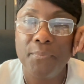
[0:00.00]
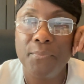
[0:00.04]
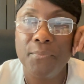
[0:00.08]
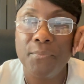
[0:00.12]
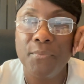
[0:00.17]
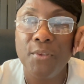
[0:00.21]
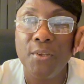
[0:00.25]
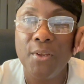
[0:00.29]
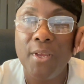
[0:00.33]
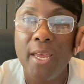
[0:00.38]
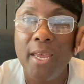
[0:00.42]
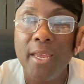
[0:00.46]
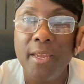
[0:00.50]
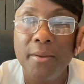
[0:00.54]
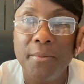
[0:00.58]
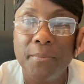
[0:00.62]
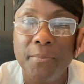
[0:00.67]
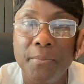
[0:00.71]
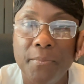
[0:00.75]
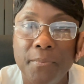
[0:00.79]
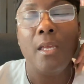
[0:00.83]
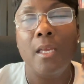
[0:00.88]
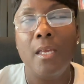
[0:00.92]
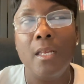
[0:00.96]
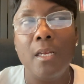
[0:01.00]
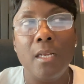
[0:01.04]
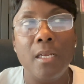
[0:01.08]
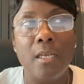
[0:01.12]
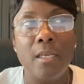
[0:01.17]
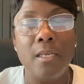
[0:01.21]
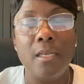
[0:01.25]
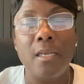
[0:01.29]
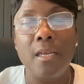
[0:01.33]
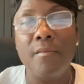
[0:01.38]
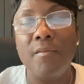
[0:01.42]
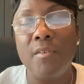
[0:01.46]
Okay. And
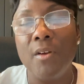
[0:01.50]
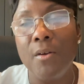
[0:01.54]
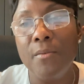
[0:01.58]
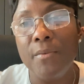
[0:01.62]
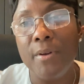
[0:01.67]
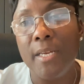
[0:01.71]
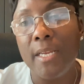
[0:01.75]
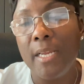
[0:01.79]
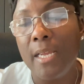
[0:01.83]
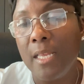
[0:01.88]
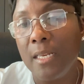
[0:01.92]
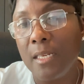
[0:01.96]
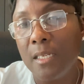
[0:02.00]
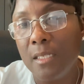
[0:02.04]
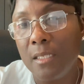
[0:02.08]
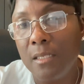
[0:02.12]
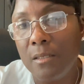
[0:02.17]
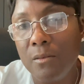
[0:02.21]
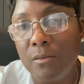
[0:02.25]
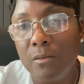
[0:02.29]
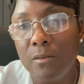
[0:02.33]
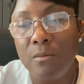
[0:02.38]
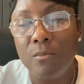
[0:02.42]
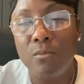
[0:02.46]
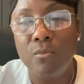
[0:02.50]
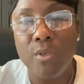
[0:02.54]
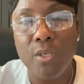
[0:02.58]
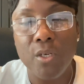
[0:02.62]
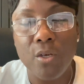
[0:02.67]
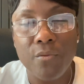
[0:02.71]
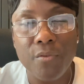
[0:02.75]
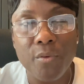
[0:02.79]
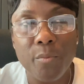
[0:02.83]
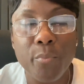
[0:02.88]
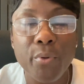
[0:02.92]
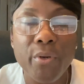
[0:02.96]
I've already kind of went
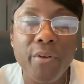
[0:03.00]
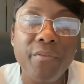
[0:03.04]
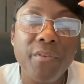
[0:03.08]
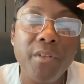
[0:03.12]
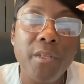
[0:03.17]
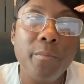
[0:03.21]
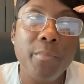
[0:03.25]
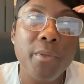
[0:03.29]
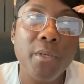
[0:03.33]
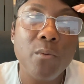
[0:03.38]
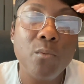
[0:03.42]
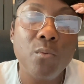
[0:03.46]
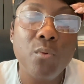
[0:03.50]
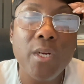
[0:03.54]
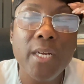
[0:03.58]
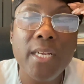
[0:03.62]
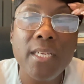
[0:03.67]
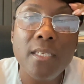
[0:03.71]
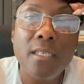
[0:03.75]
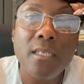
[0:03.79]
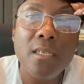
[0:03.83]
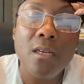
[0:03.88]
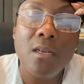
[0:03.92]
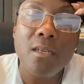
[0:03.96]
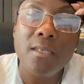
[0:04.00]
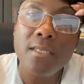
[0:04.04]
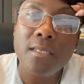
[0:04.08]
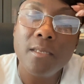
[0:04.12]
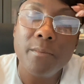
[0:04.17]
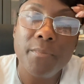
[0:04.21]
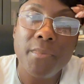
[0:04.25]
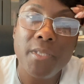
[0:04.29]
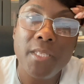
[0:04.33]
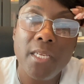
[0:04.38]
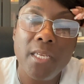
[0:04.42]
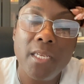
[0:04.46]
over briefly, but what are
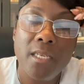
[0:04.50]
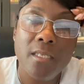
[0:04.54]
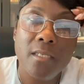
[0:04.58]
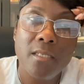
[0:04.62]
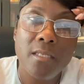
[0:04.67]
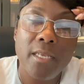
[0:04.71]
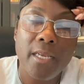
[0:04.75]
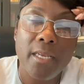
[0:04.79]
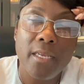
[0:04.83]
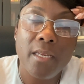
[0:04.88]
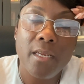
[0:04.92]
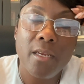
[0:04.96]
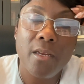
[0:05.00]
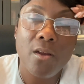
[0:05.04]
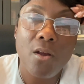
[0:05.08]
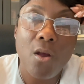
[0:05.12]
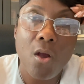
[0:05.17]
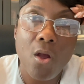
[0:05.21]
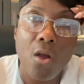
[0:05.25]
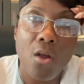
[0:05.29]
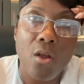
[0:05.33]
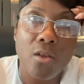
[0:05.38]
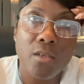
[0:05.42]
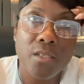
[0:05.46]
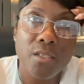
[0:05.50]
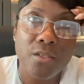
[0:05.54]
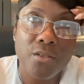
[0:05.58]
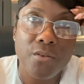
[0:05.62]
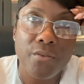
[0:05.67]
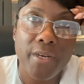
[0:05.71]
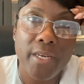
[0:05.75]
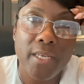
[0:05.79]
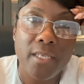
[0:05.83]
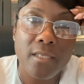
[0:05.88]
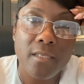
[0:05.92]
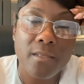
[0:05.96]
some things that can cause
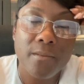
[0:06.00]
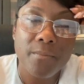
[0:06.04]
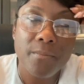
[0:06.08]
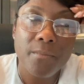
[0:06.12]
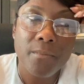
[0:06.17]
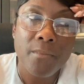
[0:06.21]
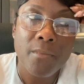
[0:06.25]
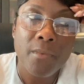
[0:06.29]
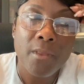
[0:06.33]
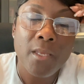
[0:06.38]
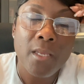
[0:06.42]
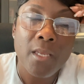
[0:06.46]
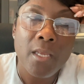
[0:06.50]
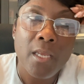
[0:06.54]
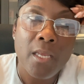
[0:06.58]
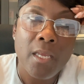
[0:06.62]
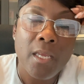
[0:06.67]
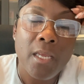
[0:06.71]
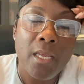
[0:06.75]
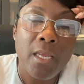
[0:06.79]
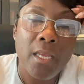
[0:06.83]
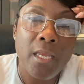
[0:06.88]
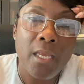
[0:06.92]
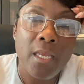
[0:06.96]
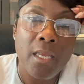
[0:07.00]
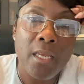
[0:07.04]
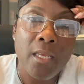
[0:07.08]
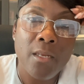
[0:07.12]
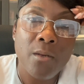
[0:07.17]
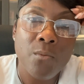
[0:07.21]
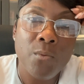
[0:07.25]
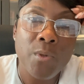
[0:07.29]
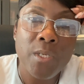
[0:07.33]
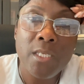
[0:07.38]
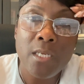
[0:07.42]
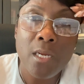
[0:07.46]
stress?
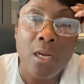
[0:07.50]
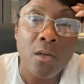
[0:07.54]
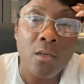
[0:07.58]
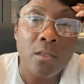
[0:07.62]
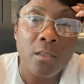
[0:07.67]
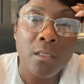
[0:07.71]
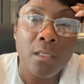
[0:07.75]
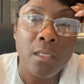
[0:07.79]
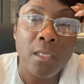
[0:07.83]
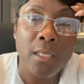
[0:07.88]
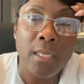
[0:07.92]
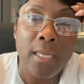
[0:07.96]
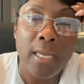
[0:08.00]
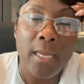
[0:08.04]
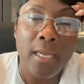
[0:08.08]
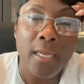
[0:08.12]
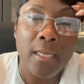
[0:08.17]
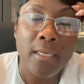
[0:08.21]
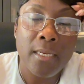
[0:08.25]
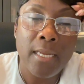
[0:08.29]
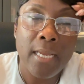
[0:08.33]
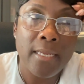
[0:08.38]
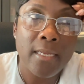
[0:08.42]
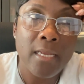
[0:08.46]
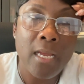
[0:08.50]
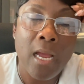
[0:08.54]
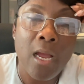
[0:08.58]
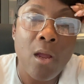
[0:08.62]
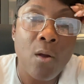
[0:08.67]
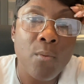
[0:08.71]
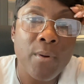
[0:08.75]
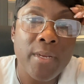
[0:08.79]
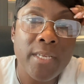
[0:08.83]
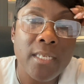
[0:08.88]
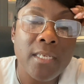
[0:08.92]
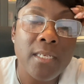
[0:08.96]
And we talked a lot.
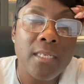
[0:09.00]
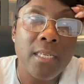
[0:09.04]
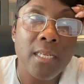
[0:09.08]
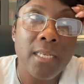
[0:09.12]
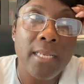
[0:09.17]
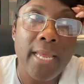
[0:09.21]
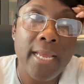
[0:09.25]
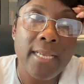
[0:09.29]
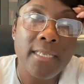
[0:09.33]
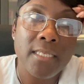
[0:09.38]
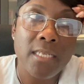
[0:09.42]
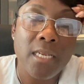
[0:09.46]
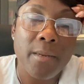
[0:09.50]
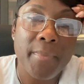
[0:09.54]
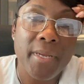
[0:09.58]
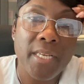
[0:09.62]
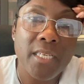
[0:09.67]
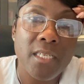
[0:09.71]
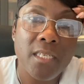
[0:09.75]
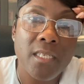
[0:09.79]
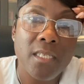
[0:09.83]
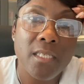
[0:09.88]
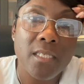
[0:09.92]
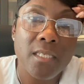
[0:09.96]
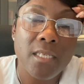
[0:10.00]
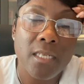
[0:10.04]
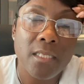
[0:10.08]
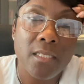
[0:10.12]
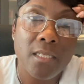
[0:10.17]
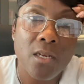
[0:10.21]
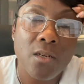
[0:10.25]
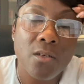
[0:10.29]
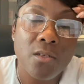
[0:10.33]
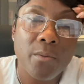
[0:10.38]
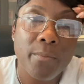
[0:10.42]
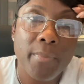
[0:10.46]
The last time I did this, I
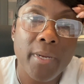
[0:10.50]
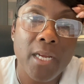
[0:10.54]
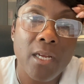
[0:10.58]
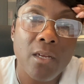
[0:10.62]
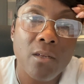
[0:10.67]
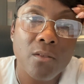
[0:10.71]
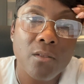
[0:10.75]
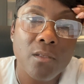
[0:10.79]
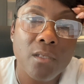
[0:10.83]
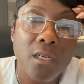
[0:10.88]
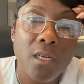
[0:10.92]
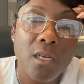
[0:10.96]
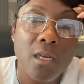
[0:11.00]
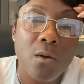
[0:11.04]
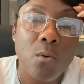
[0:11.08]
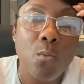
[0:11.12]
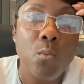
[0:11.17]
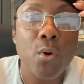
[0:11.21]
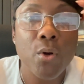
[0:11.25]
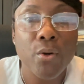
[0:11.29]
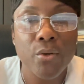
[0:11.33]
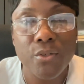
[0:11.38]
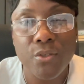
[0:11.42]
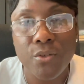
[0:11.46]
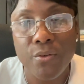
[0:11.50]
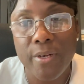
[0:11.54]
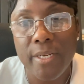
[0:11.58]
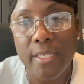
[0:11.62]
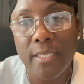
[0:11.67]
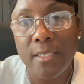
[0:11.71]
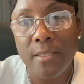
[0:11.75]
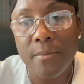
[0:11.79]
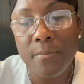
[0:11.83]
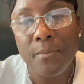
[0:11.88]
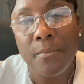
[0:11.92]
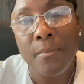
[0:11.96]
talked about work
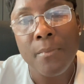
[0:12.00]
stress.